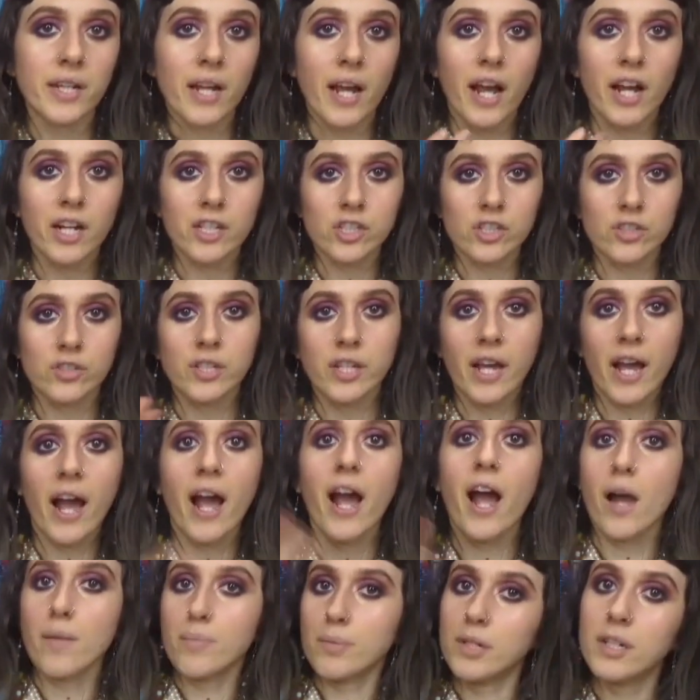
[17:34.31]
actually
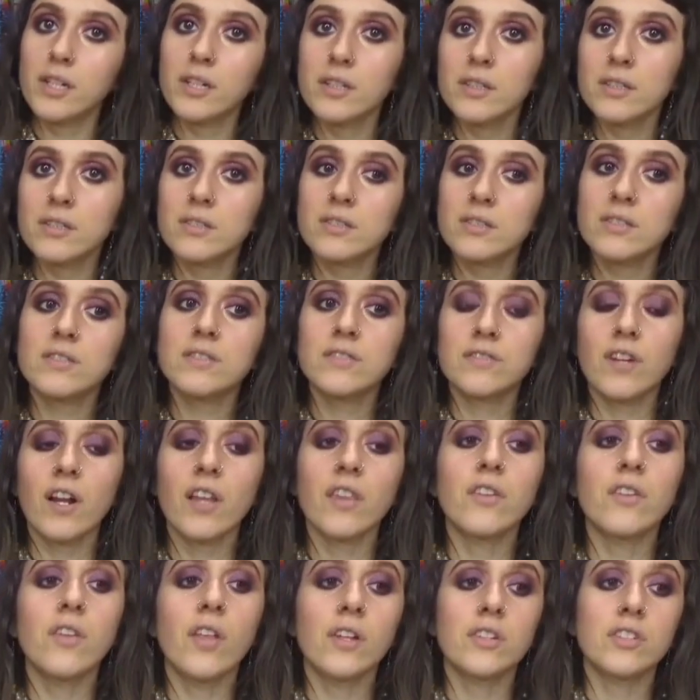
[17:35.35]
happening
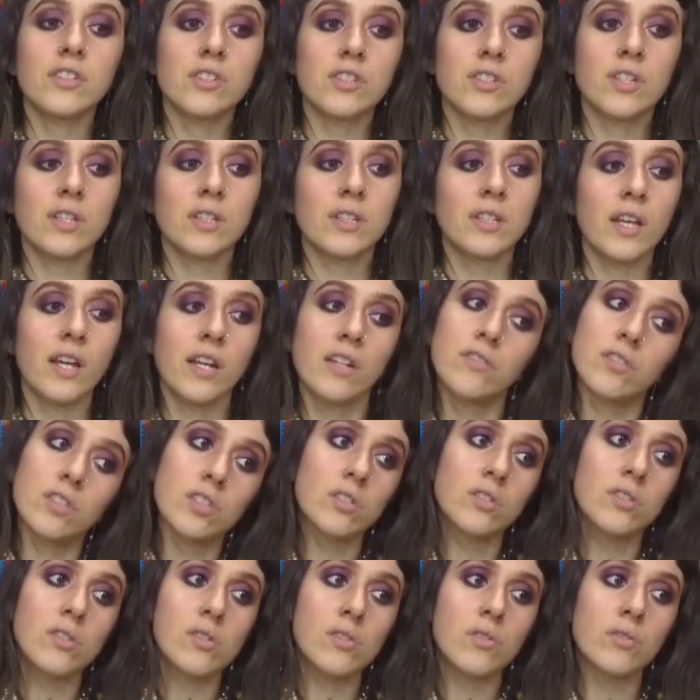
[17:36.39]
rather than just like the end
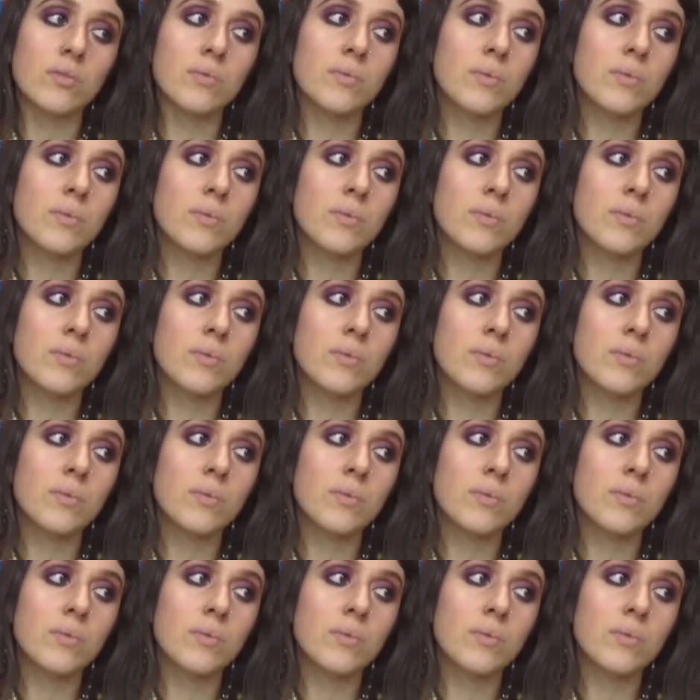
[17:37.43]
result.